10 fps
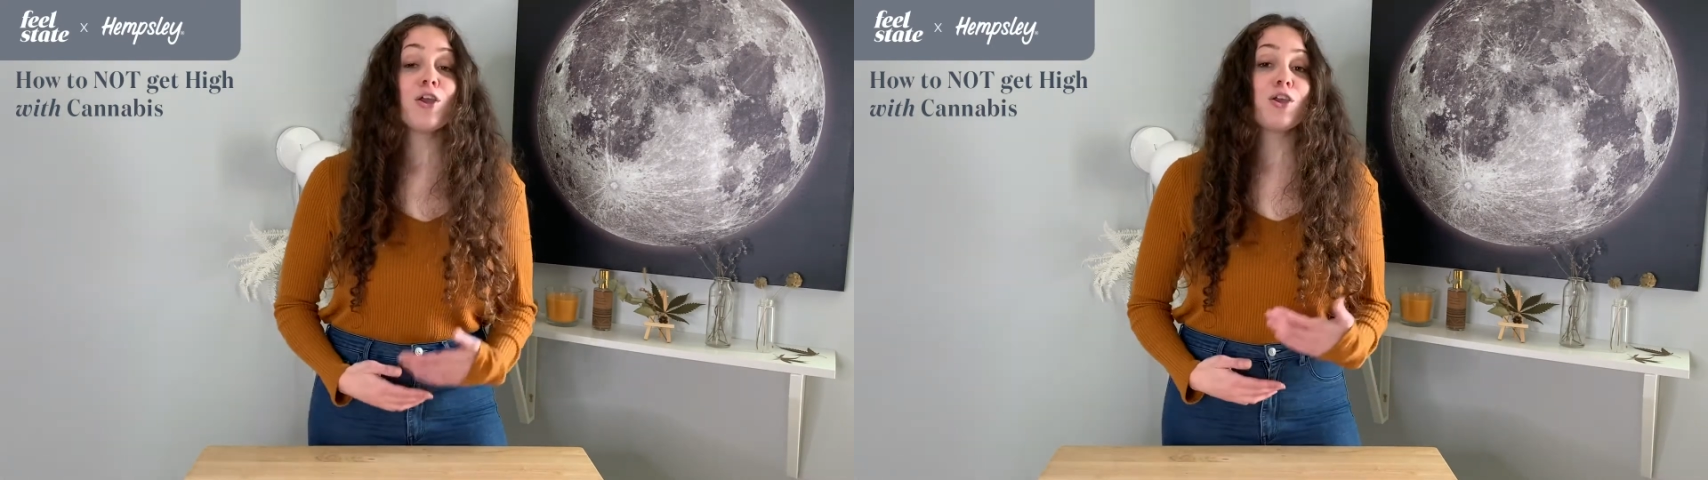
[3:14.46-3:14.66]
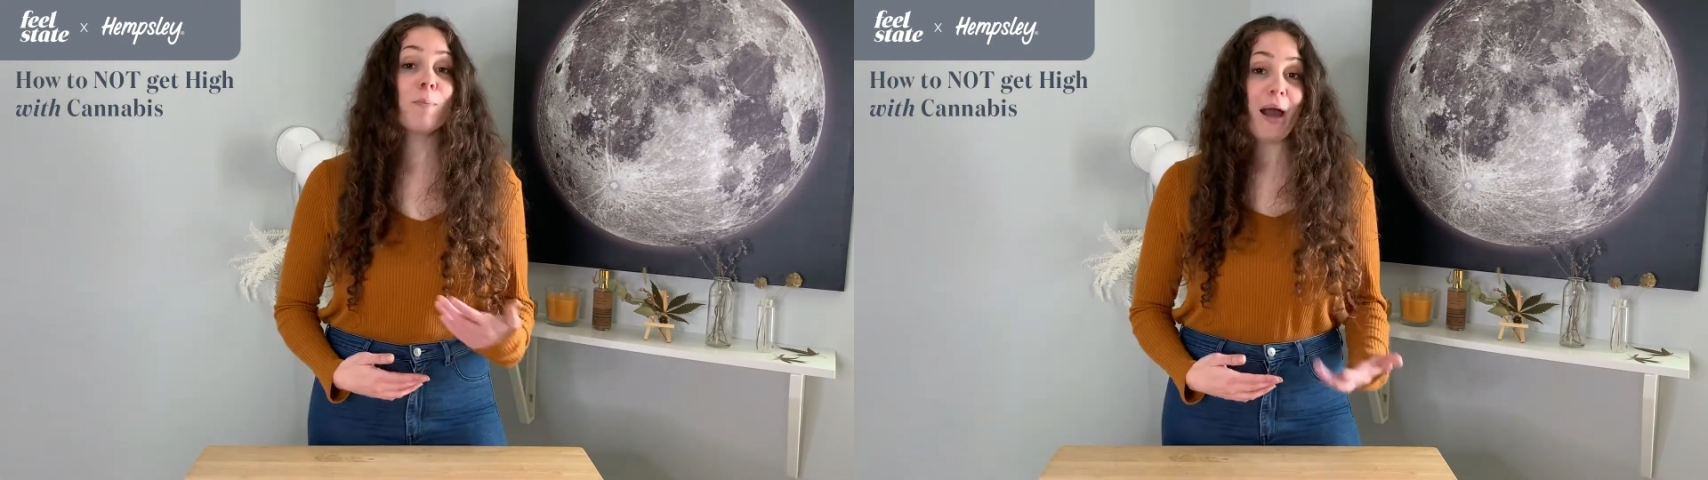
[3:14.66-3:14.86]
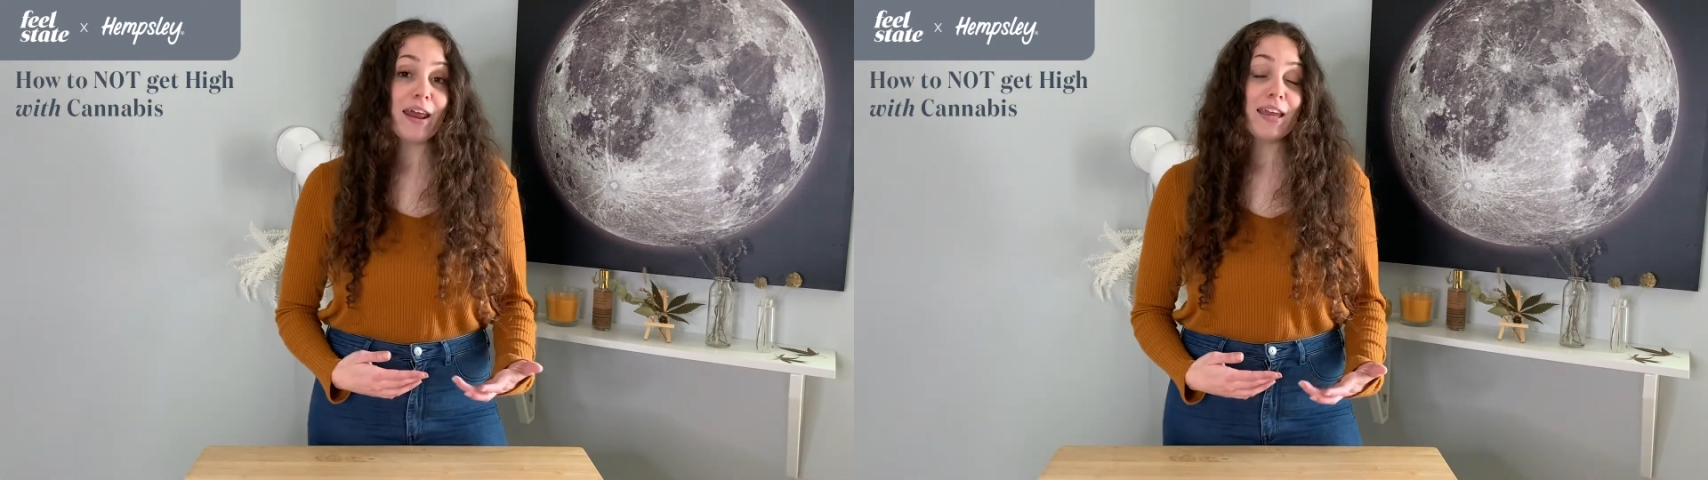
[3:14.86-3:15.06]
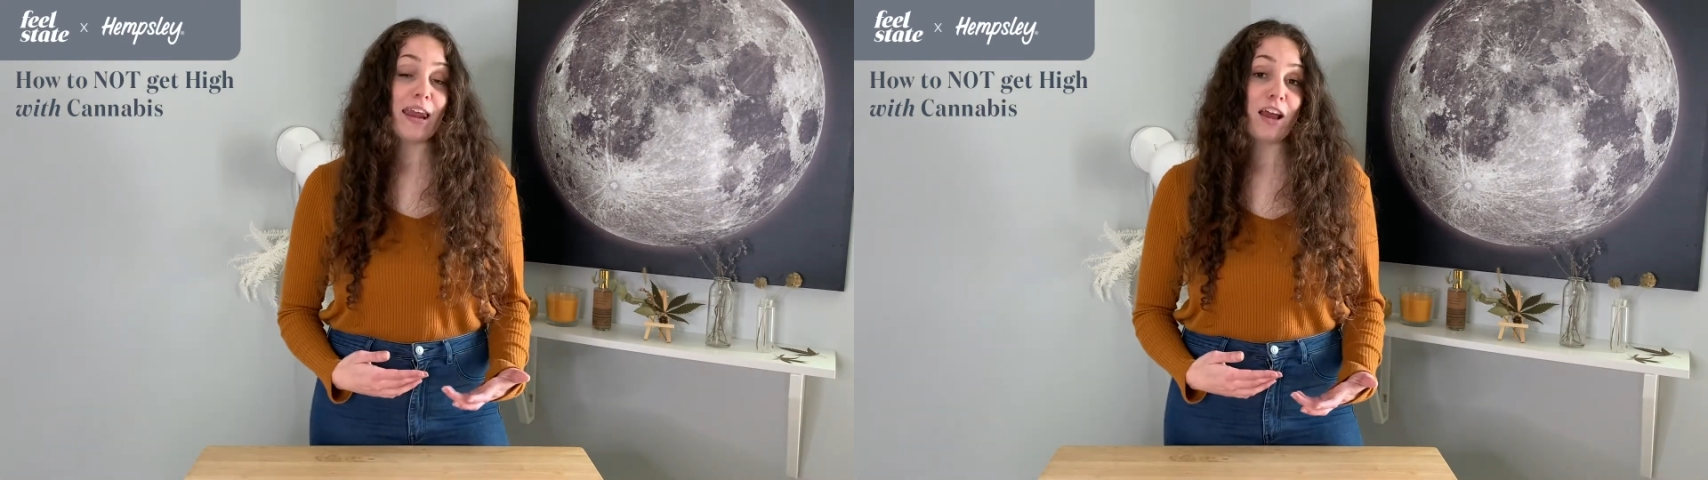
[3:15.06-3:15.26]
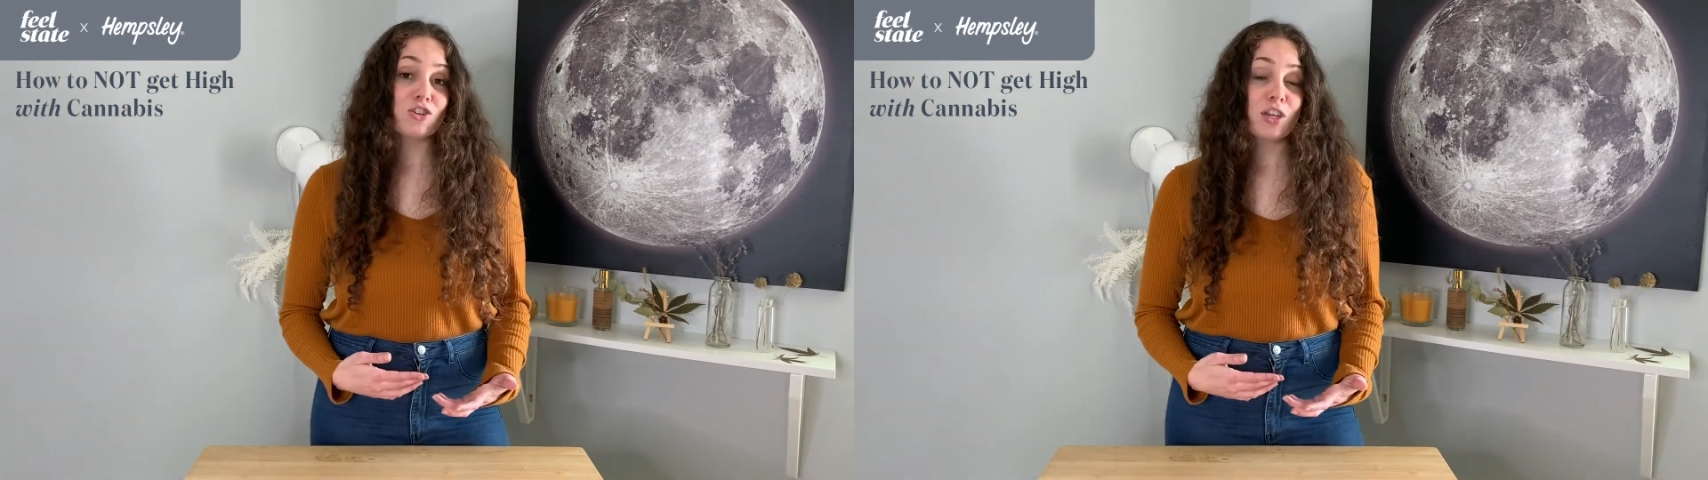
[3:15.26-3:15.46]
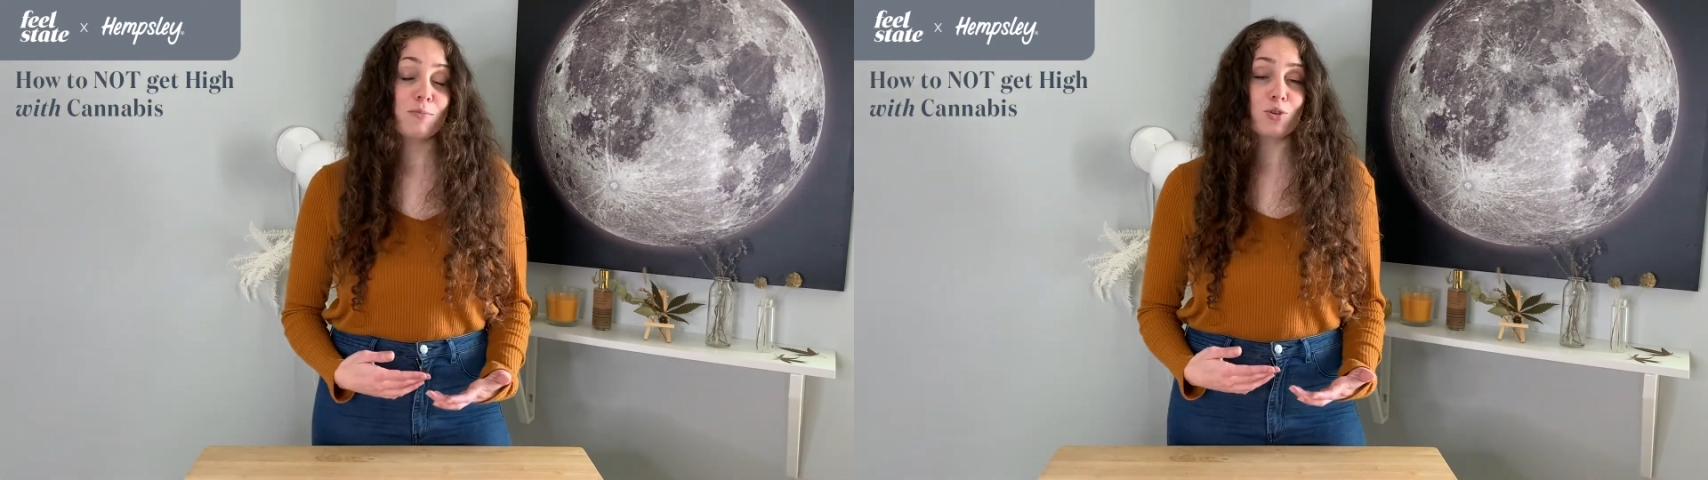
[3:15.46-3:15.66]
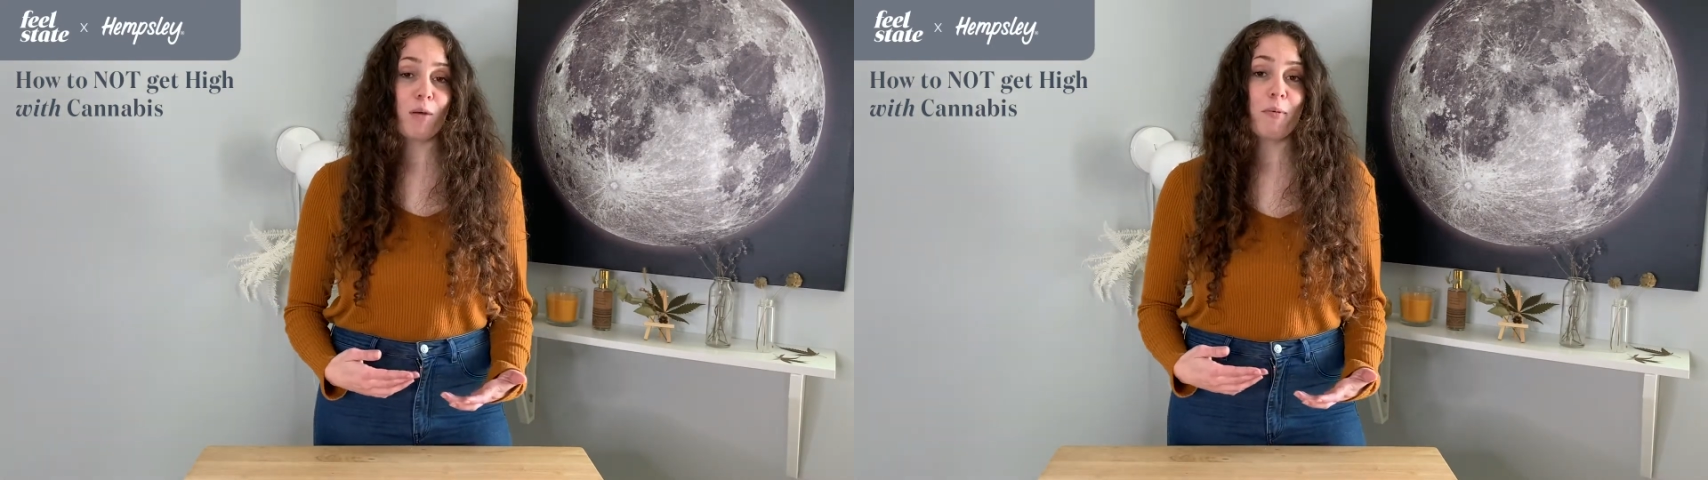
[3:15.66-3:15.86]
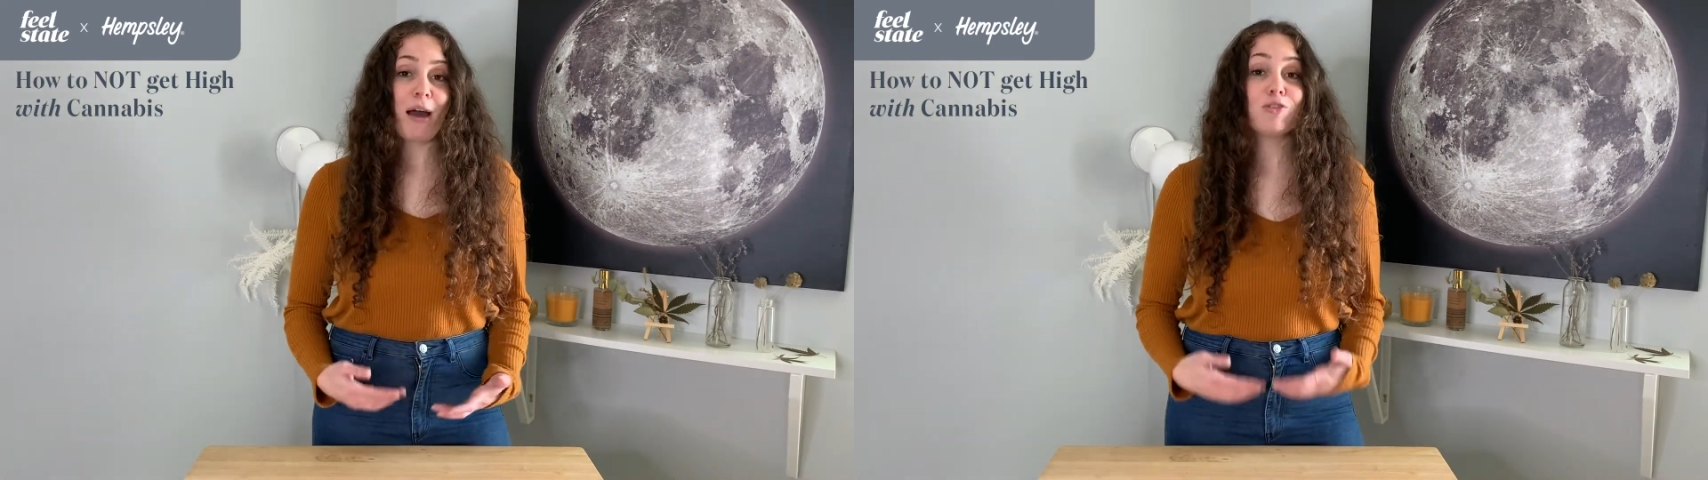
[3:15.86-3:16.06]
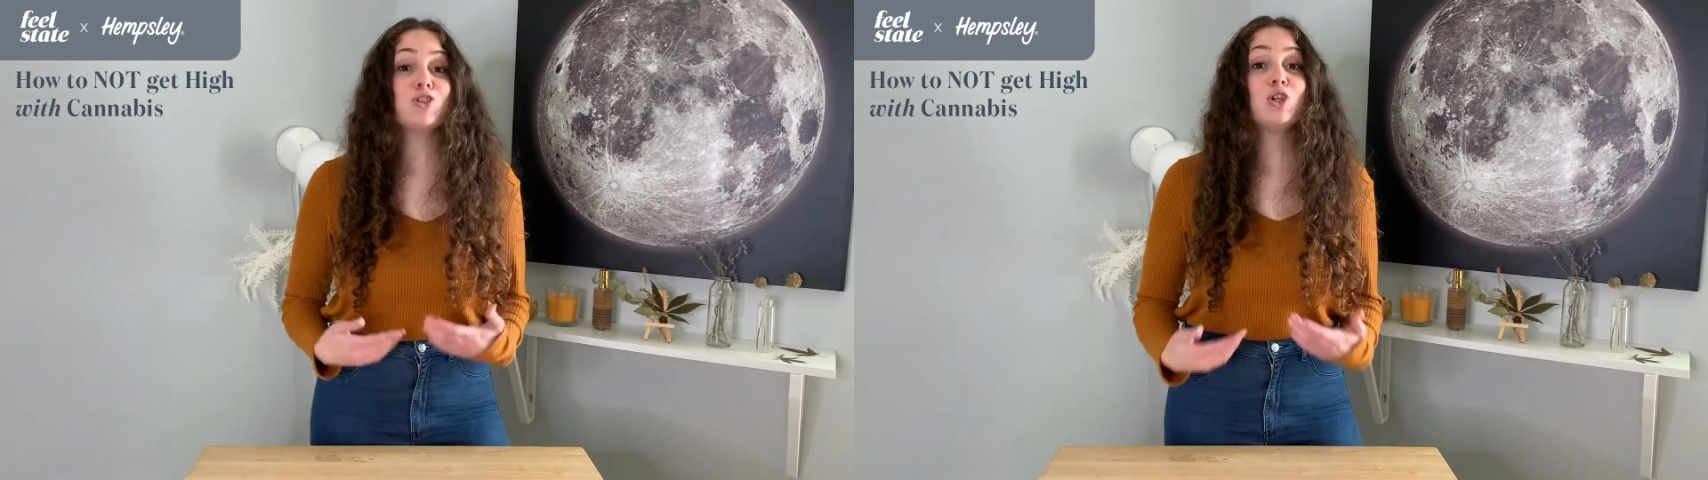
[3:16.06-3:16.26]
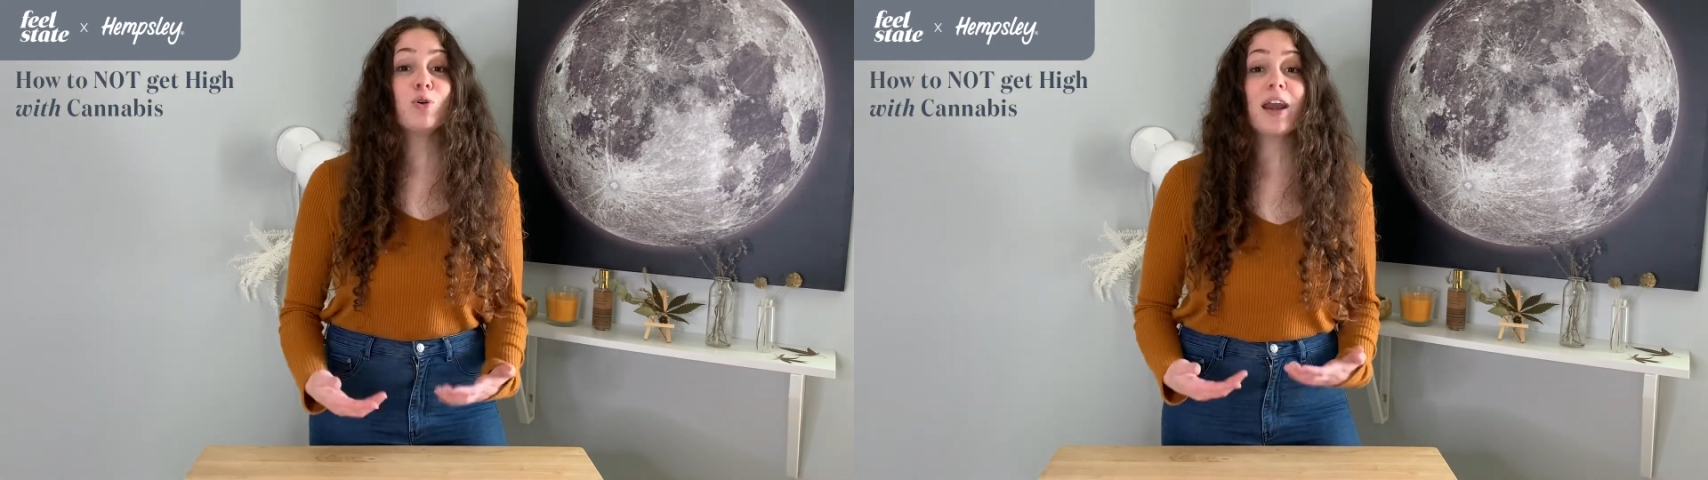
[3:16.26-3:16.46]
your body can actually absorb about
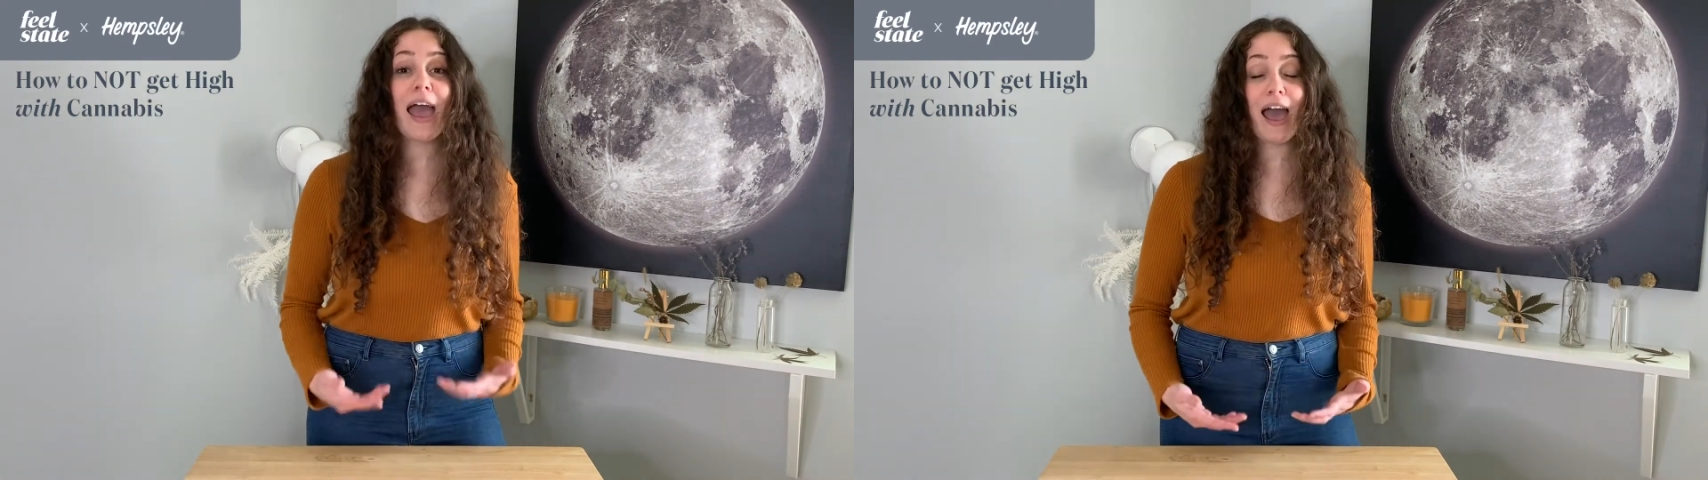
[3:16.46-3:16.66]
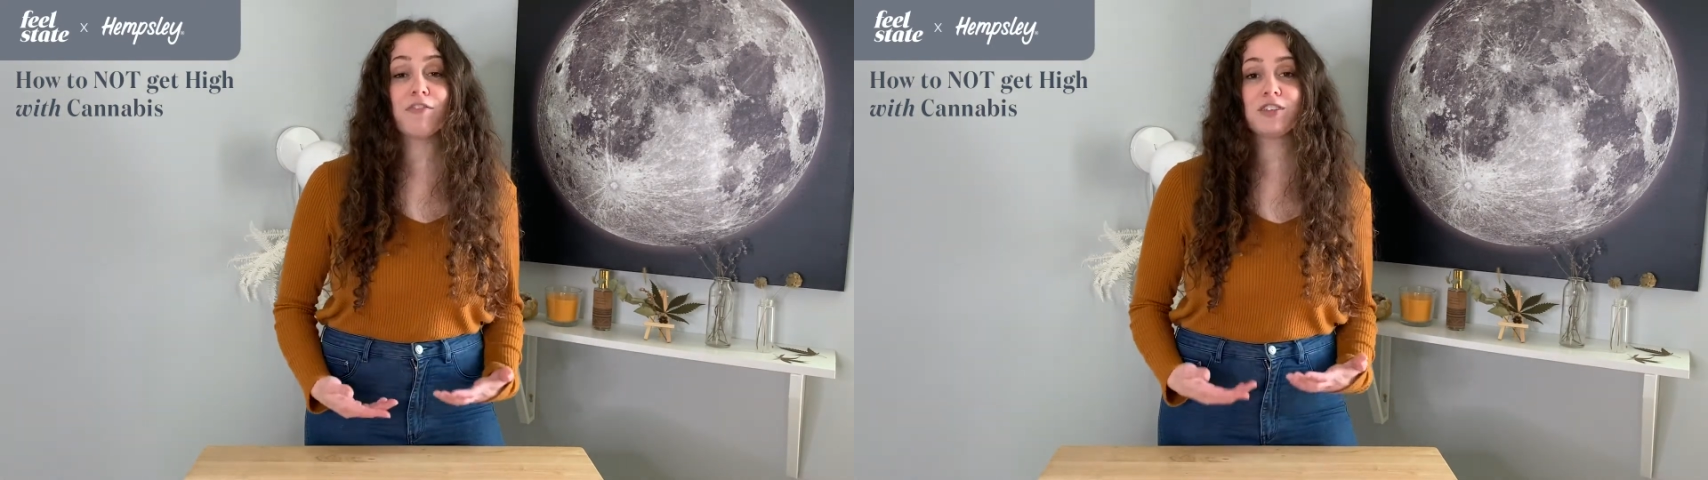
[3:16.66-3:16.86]
2.5